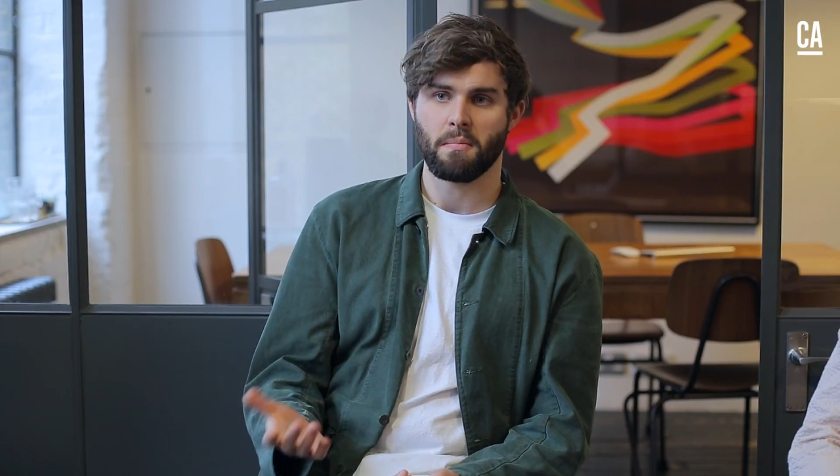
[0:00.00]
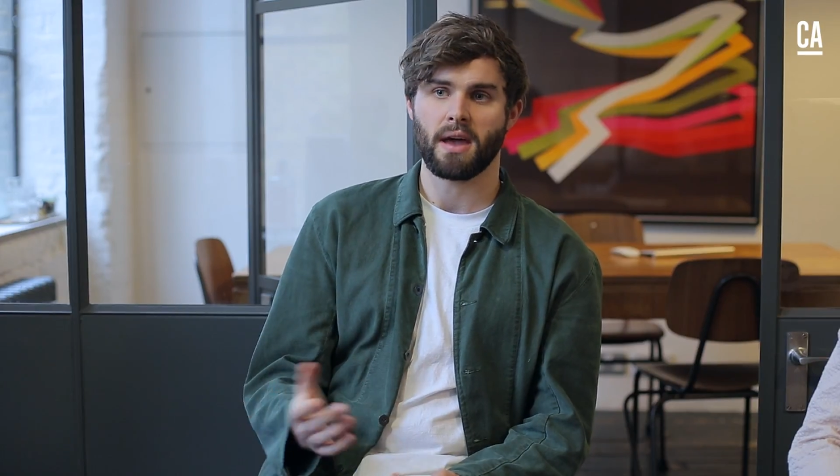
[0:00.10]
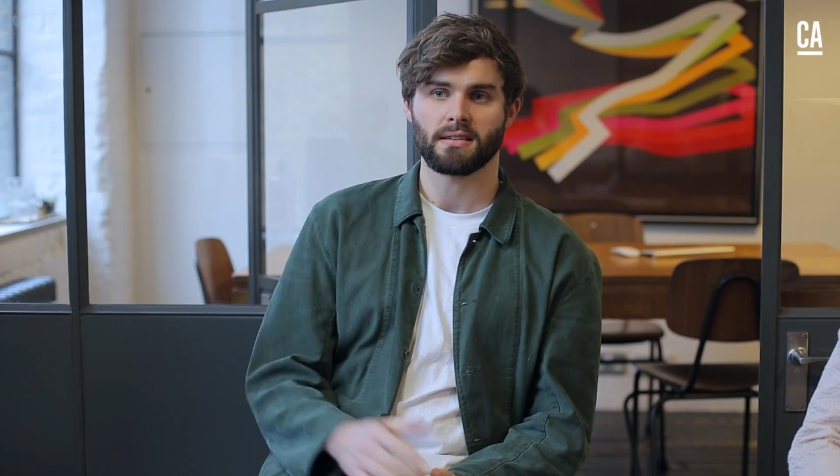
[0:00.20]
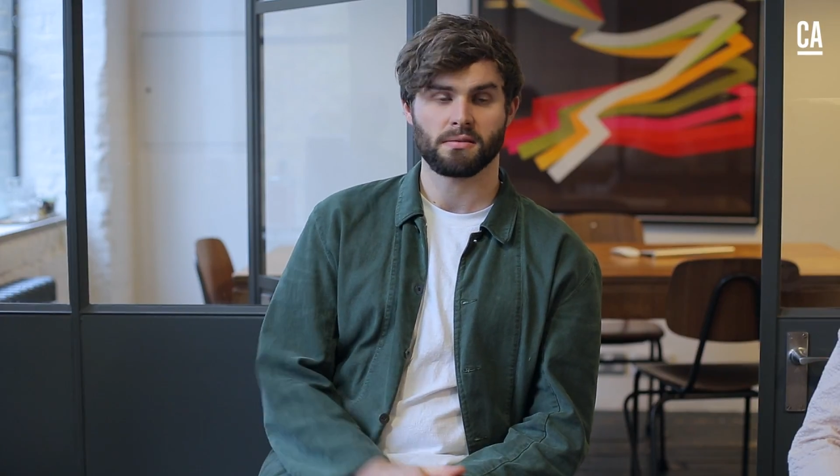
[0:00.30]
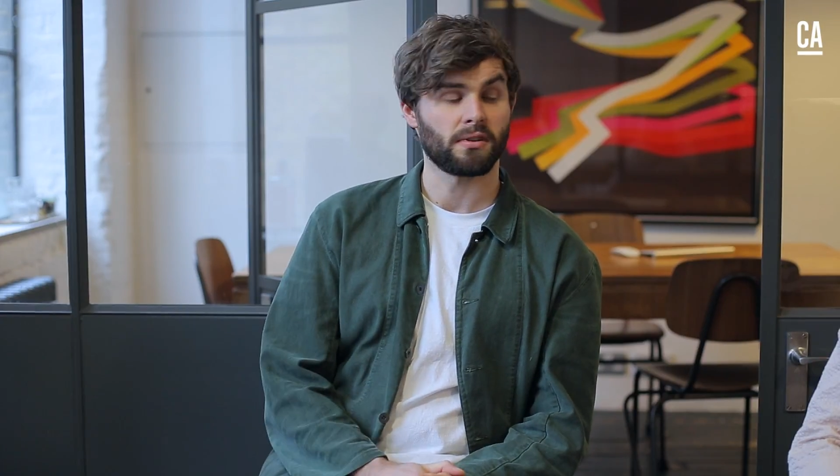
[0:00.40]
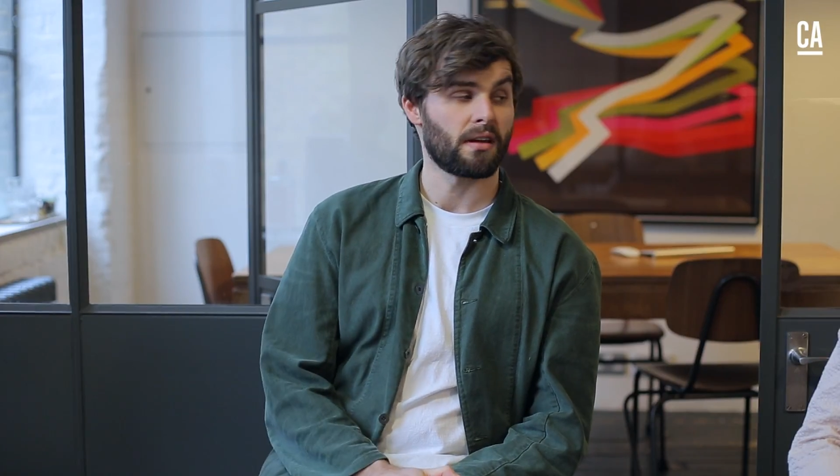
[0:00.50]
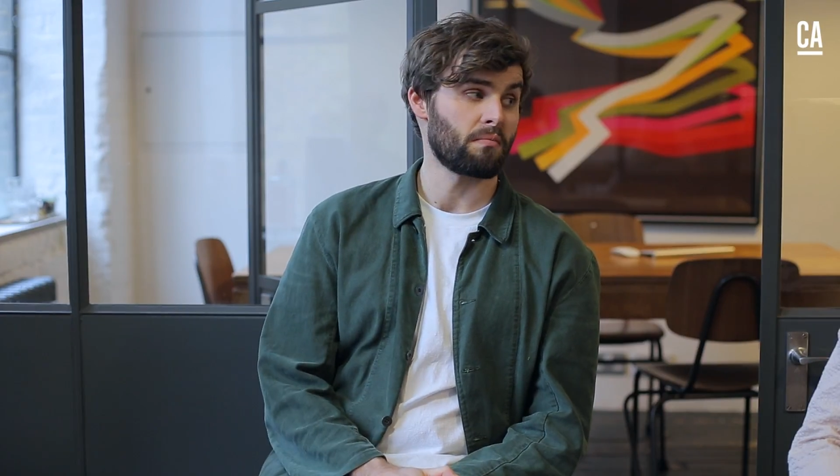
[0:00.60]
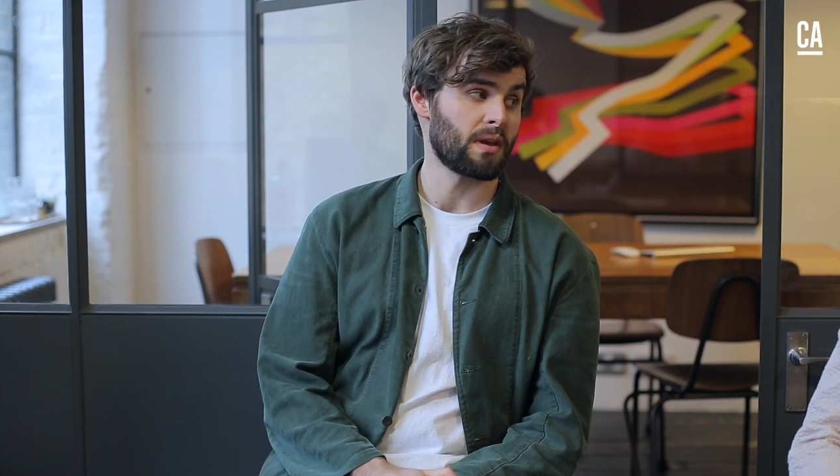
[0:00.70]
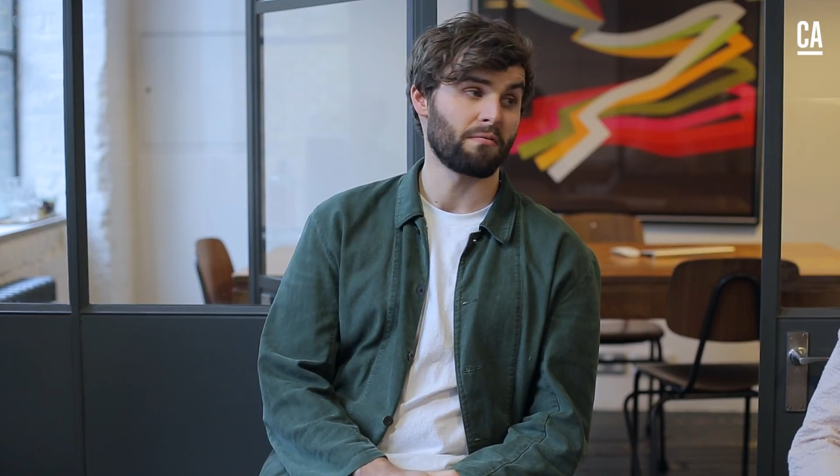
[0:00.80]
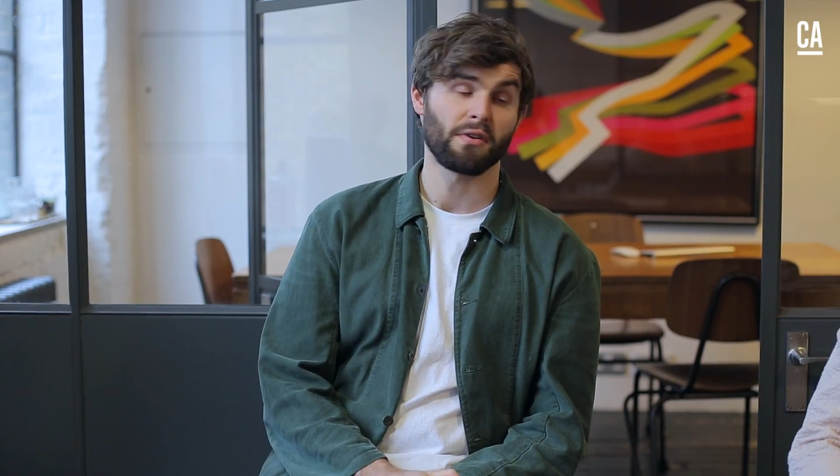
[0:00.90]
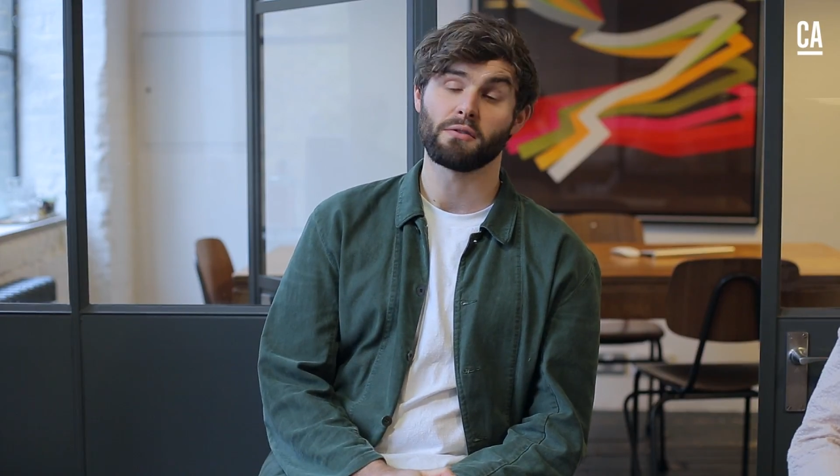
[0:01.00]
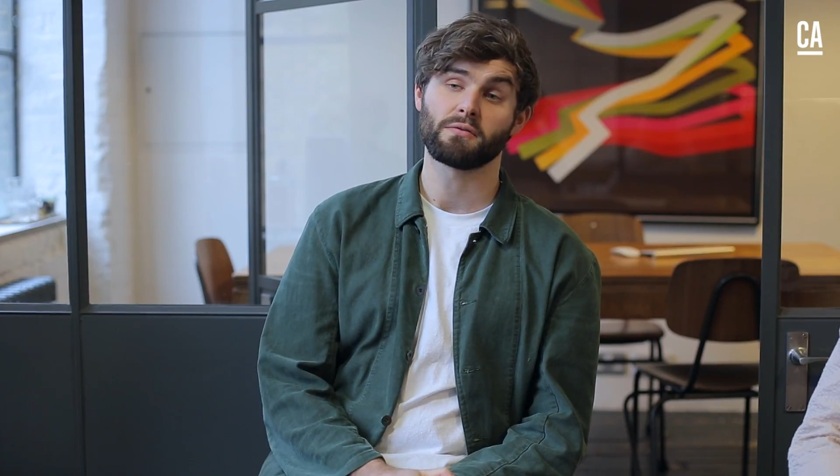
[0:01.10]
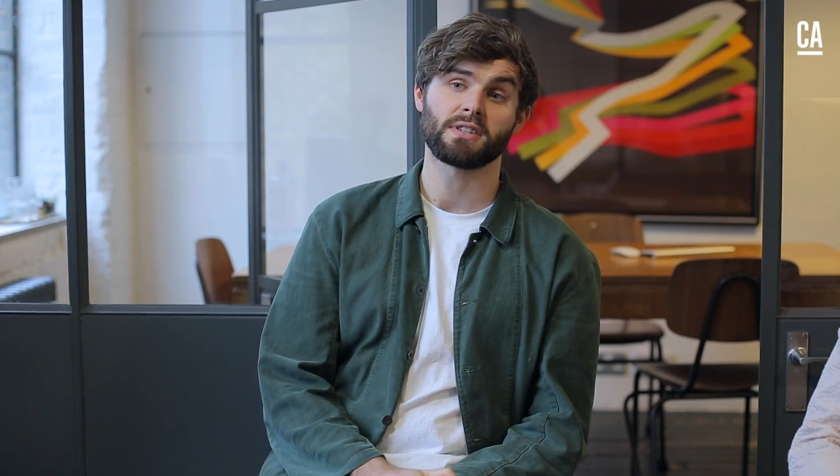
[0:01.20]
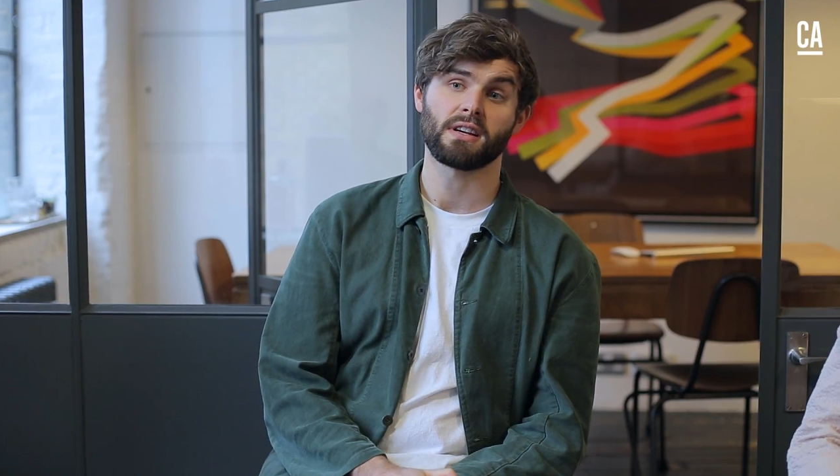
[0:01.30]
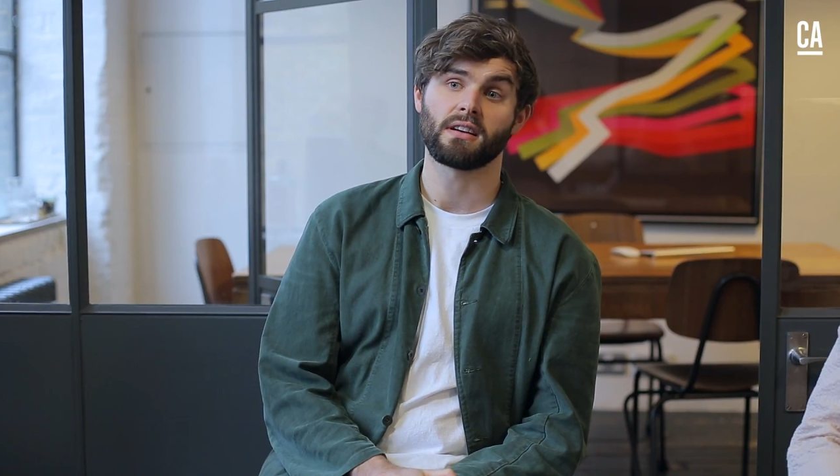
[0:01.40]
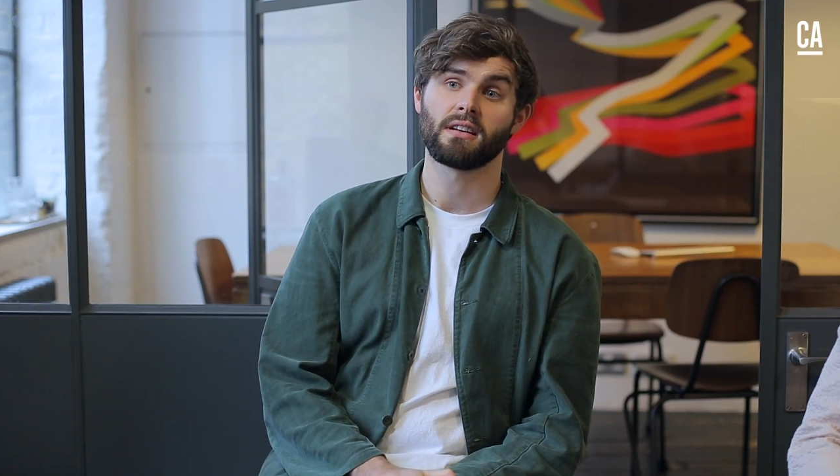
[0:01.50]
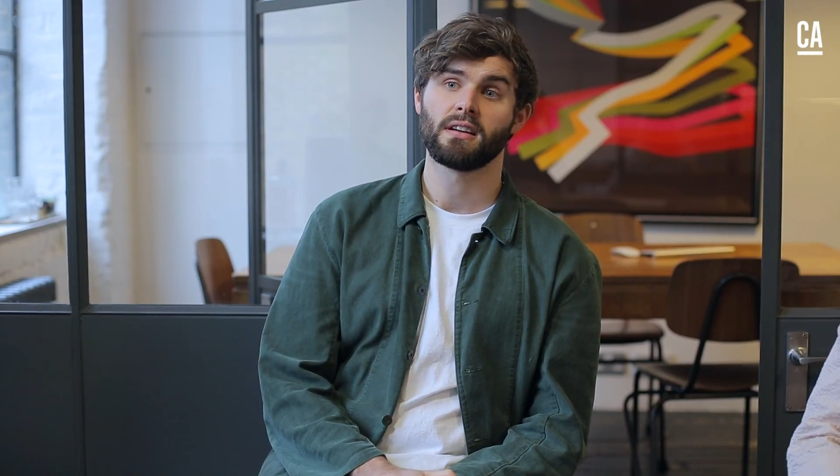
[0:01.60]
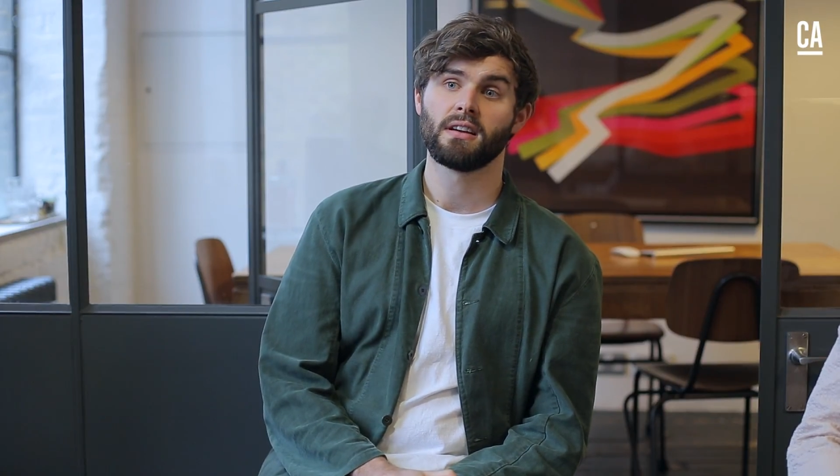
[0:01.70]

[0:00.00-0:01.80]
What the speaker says: Makes will then be involved to